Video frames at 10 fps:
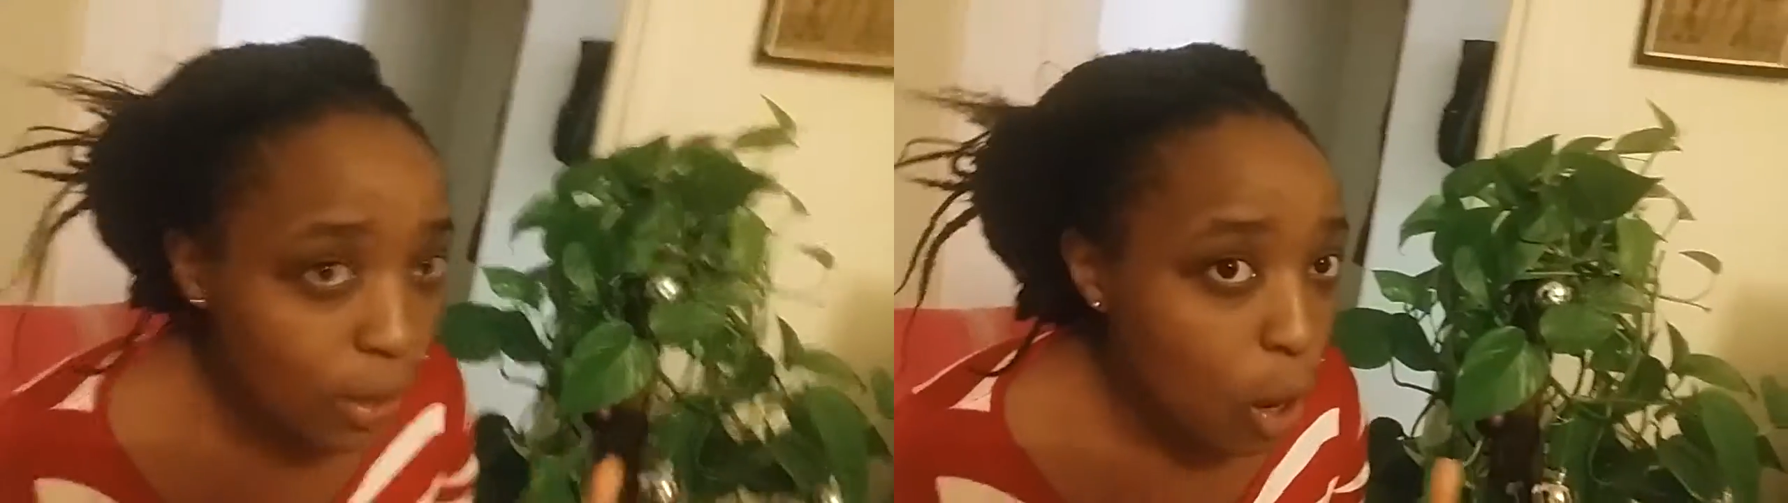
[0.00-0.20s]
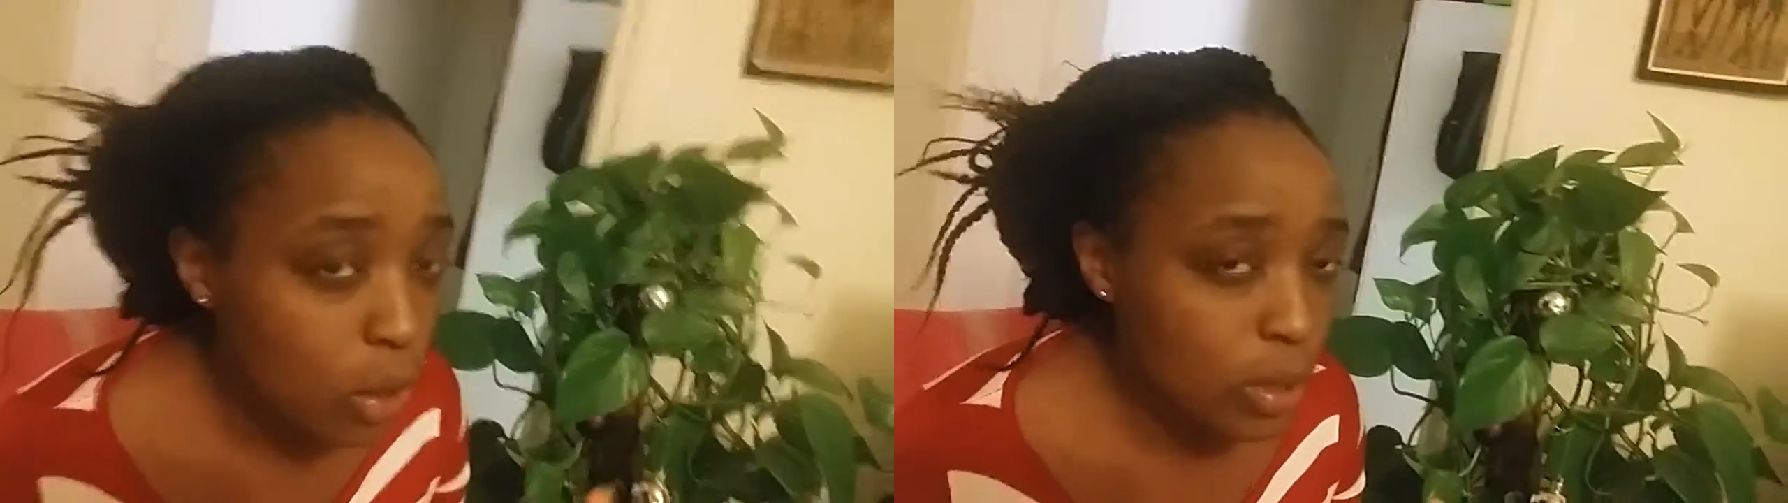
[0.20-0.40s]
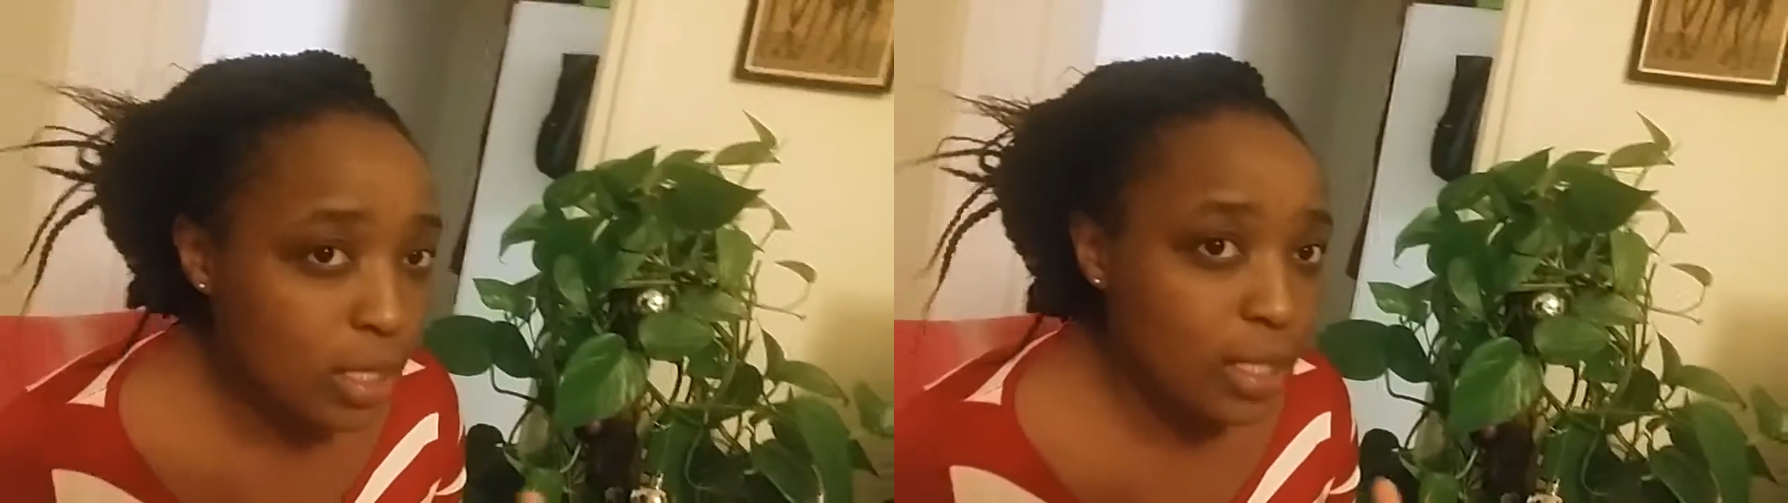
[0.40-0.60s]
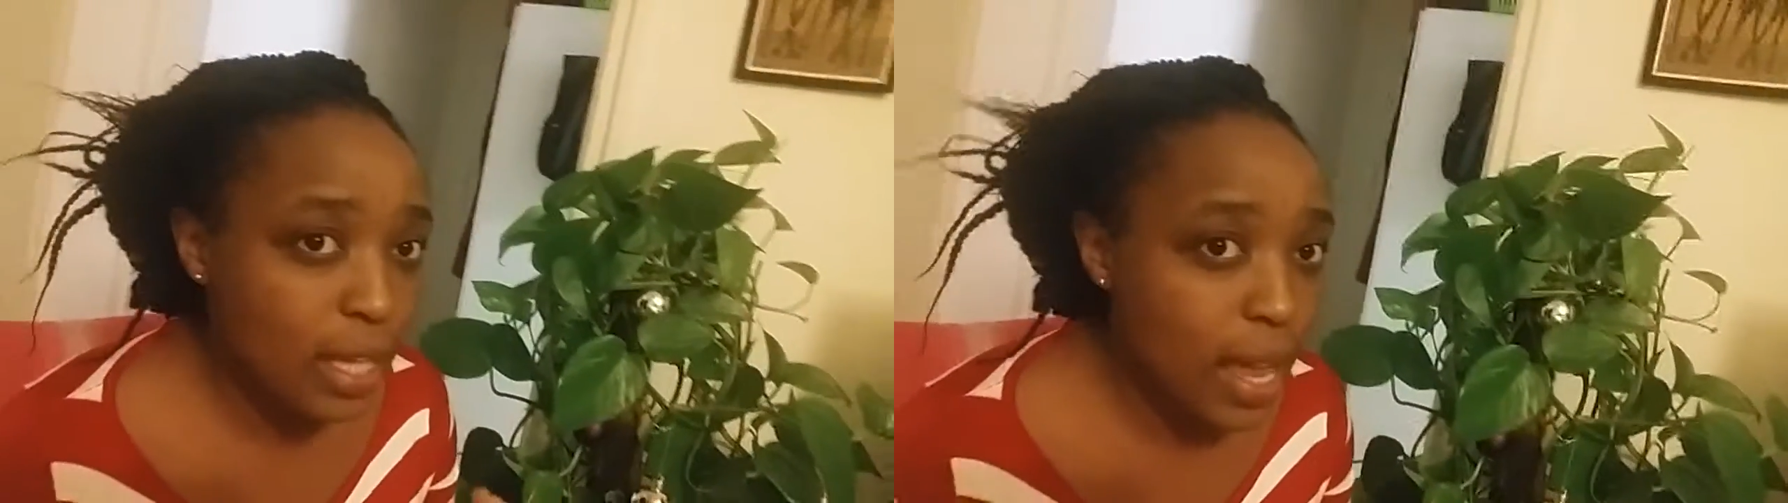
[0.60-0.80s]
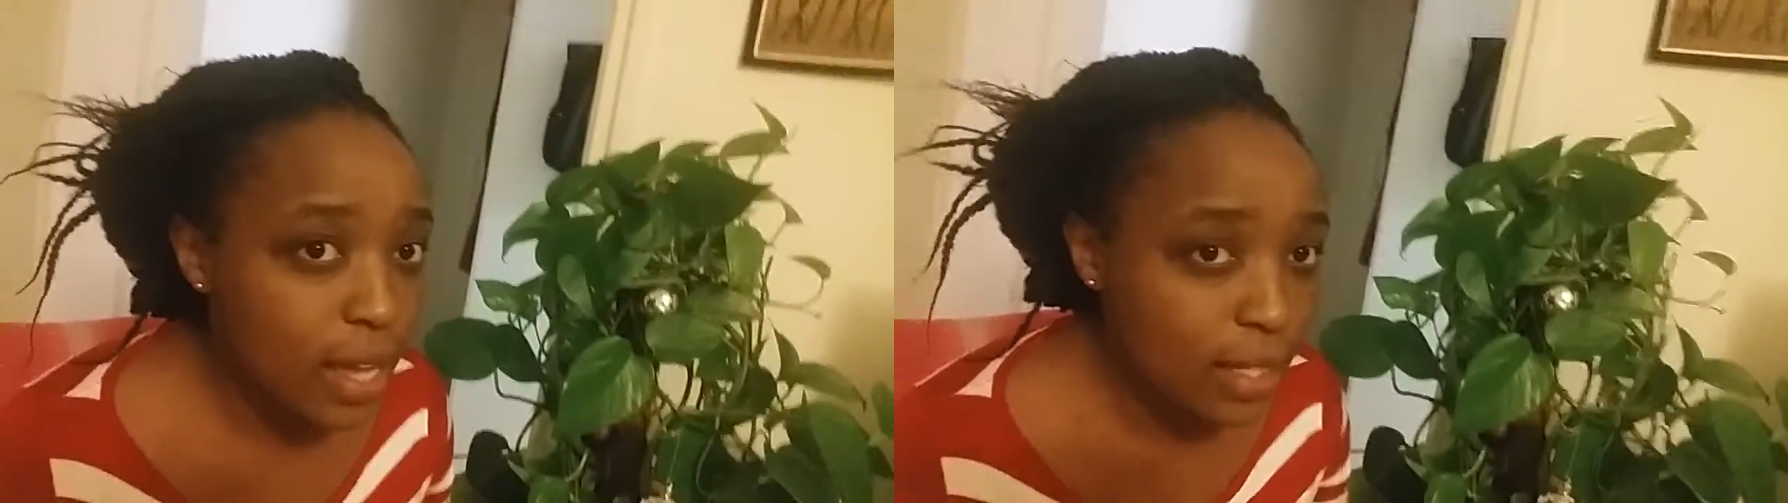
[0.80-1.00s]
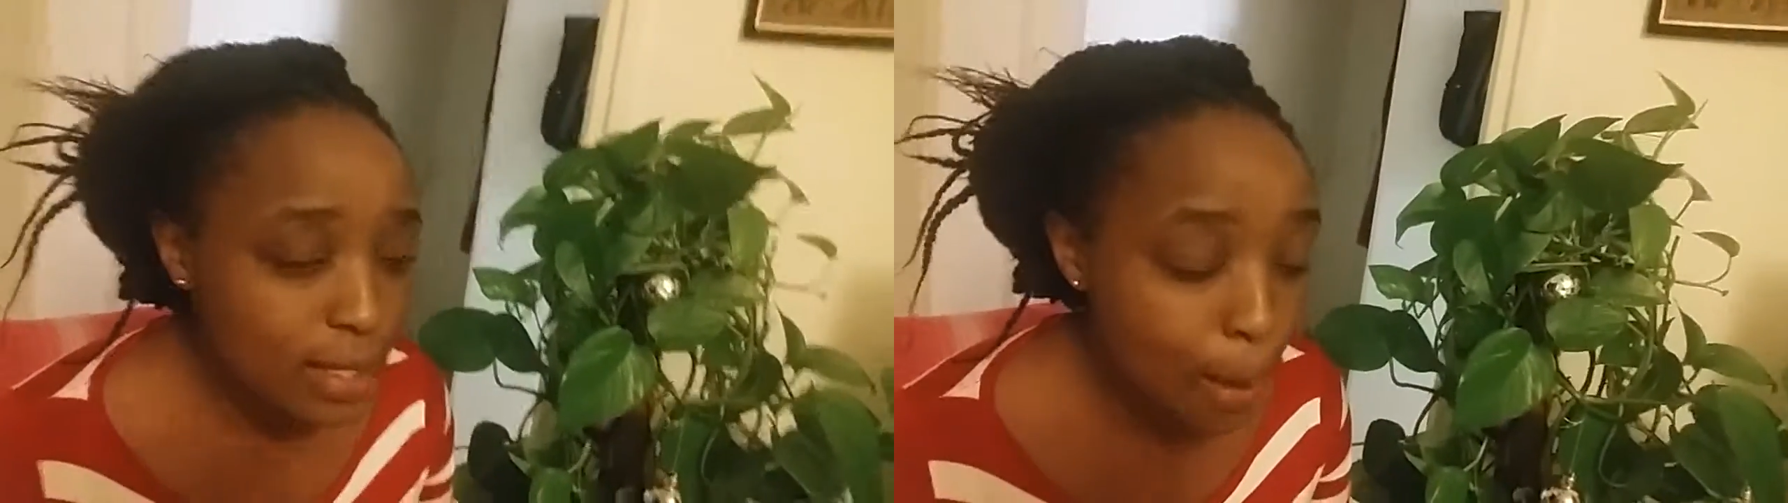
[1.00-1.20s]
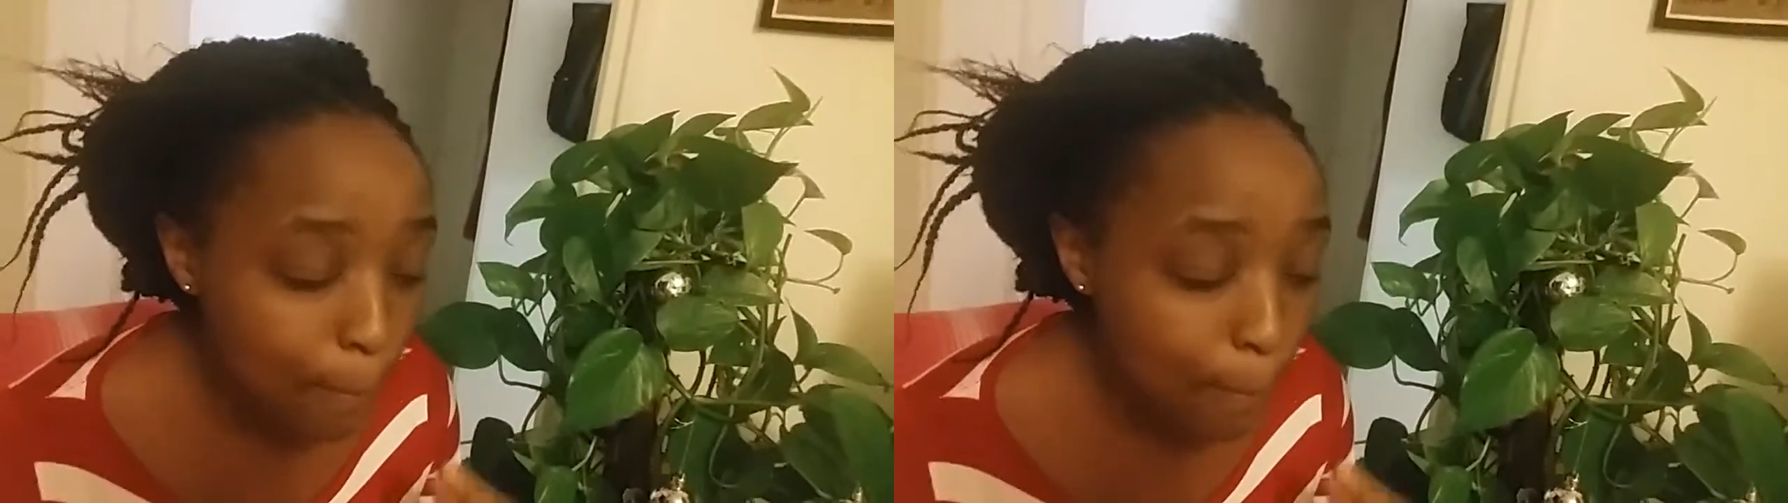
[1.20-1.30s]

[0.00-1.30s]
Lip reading: always thinks